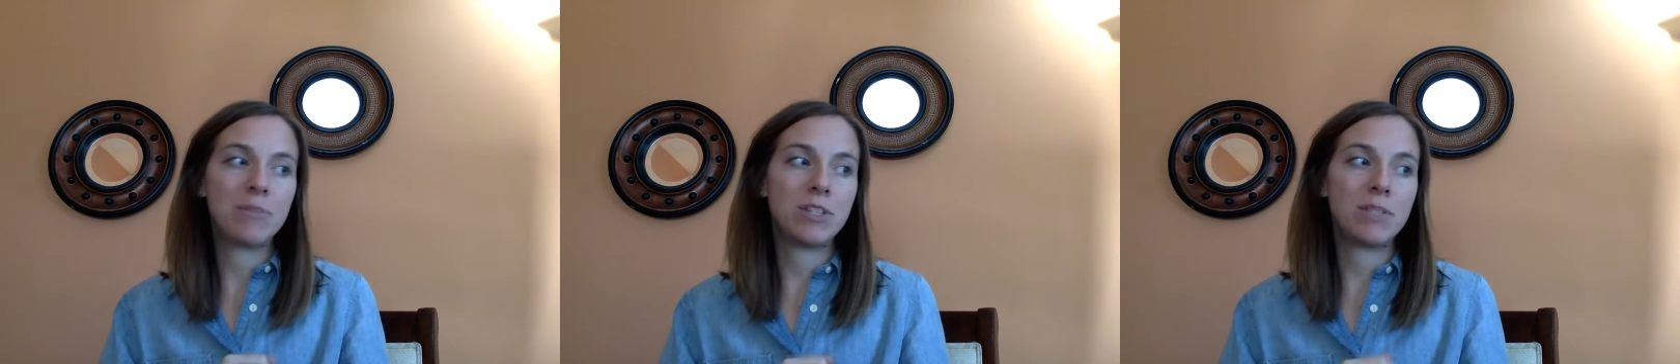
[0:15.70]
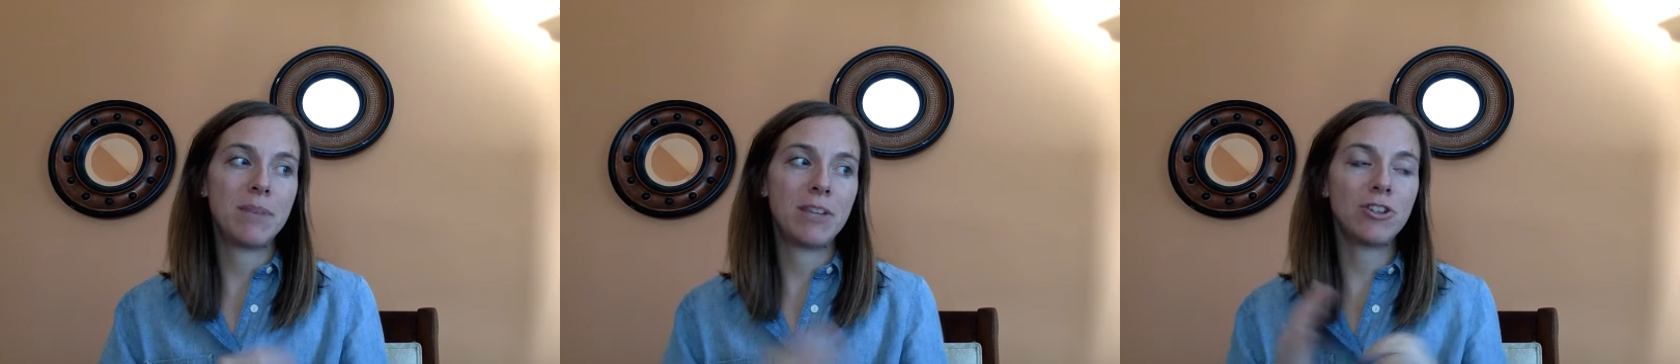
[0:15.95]

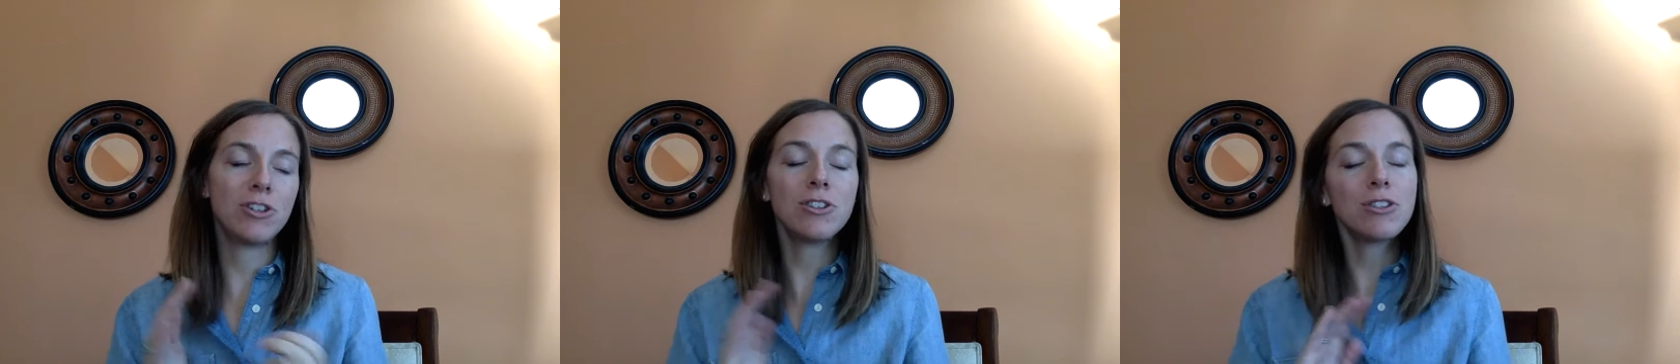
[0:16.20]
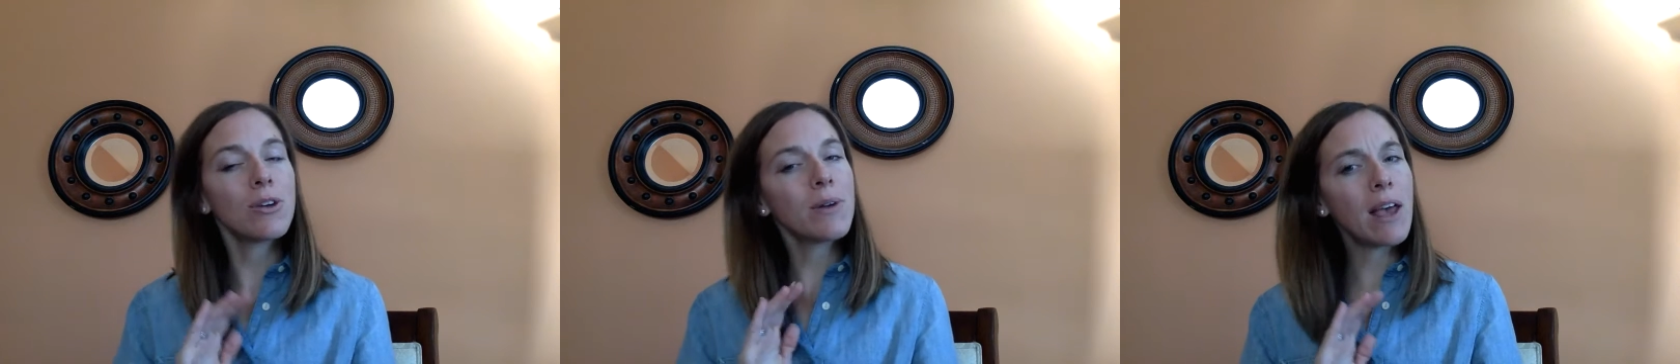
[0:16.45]
Just make sure to
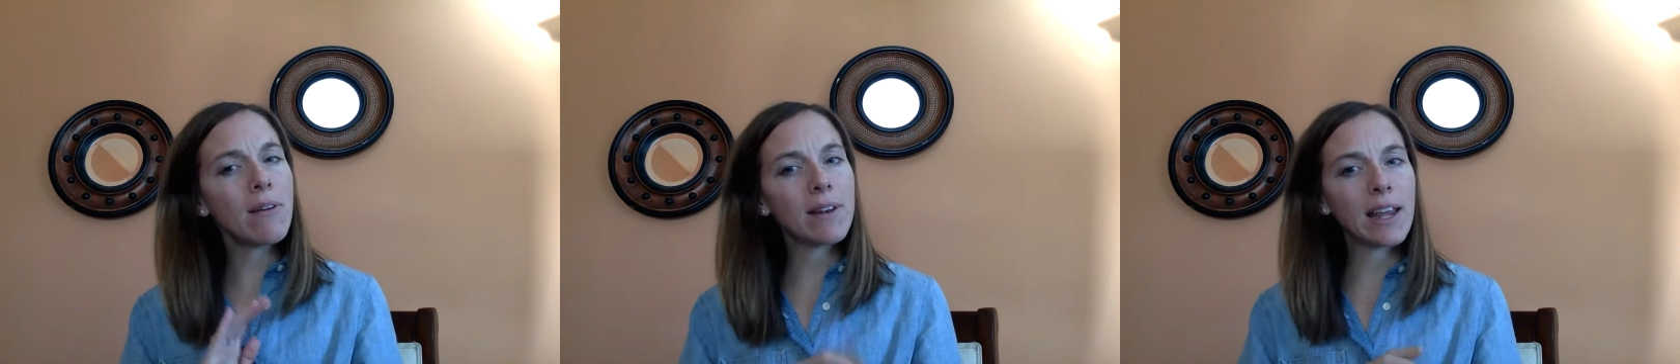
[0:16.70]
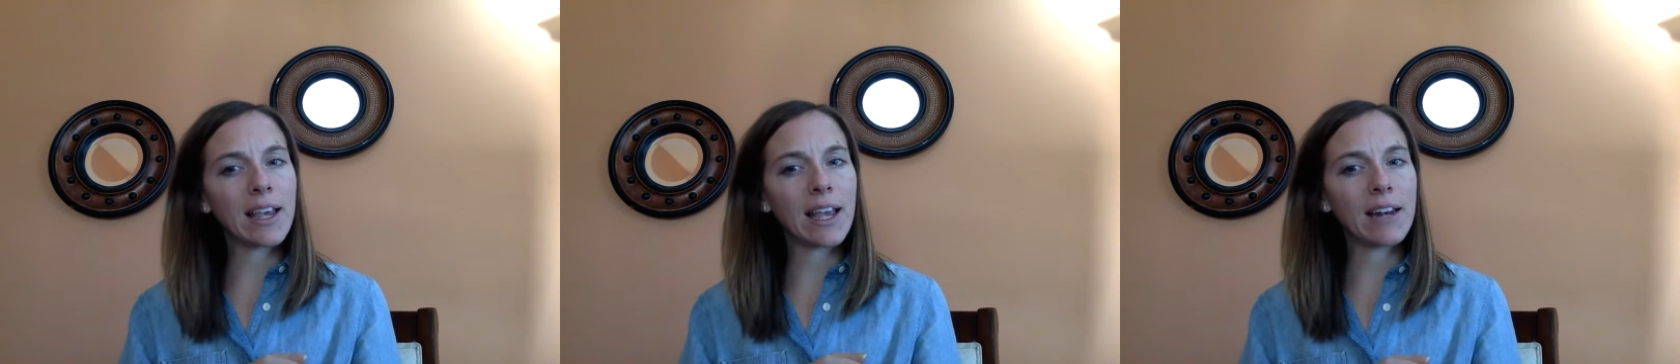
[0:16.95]
slow down
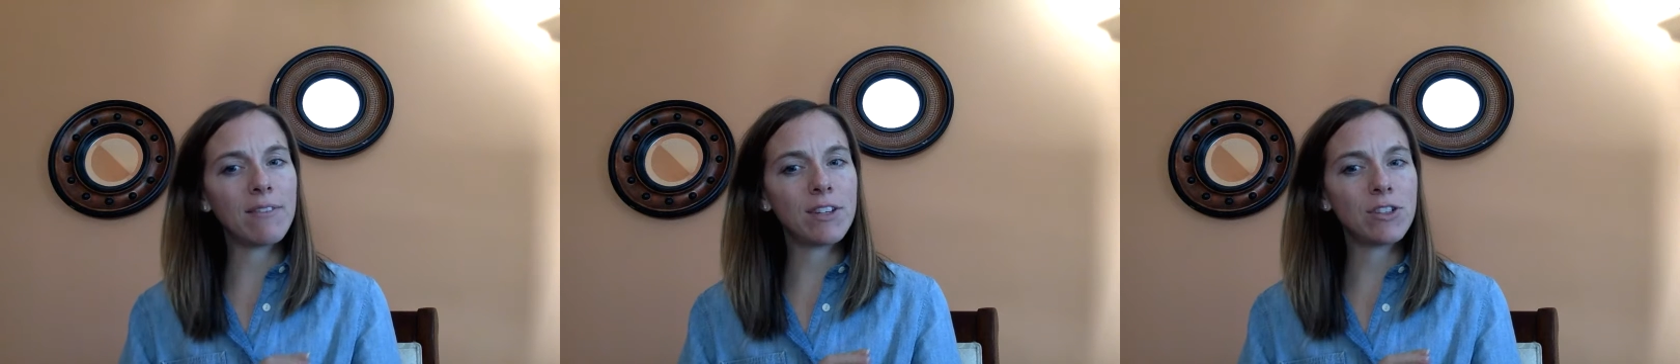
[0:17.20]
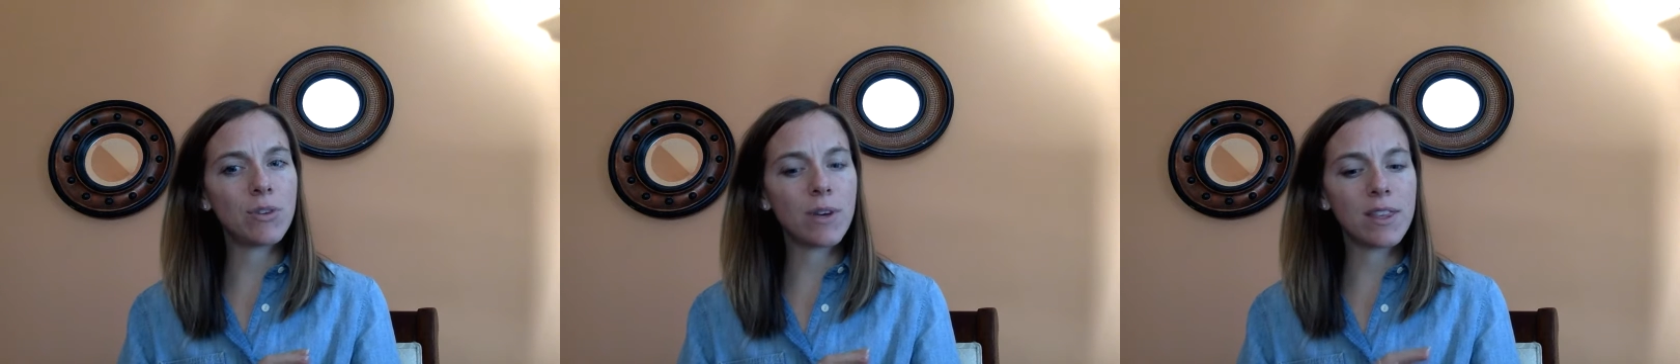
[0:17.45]
and kind of
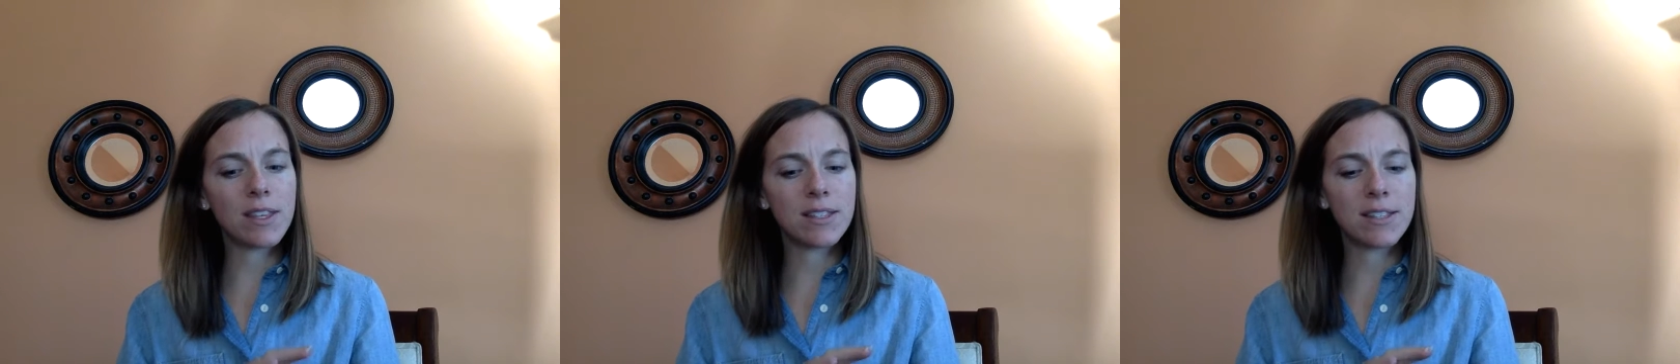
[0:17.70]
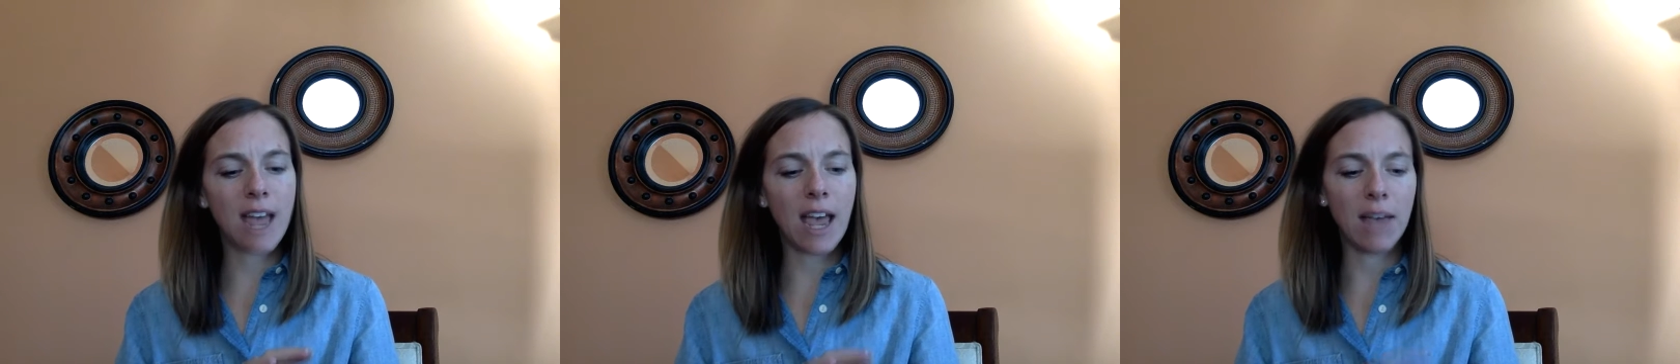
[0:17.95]
enjoy this
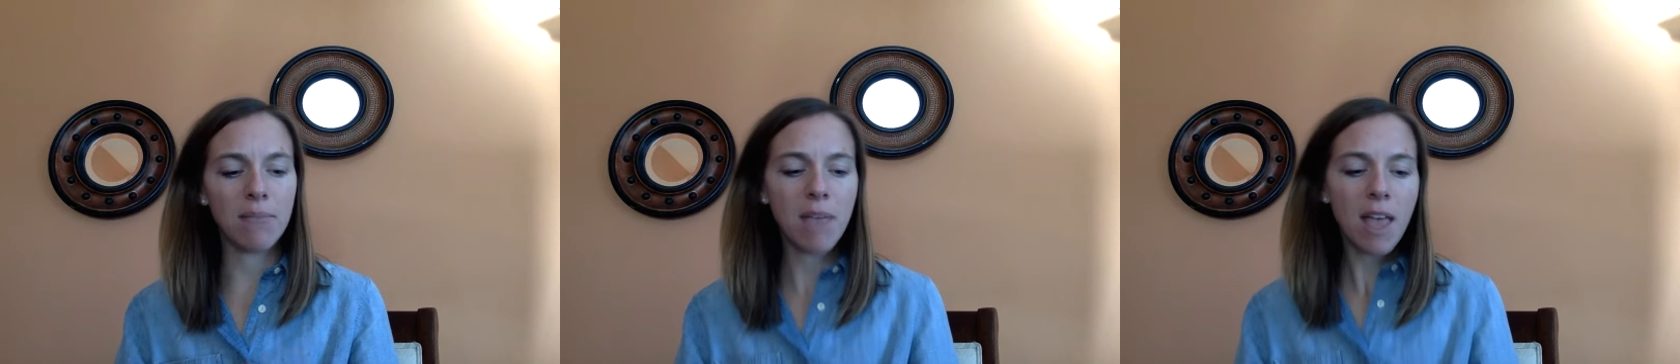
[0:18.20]
time.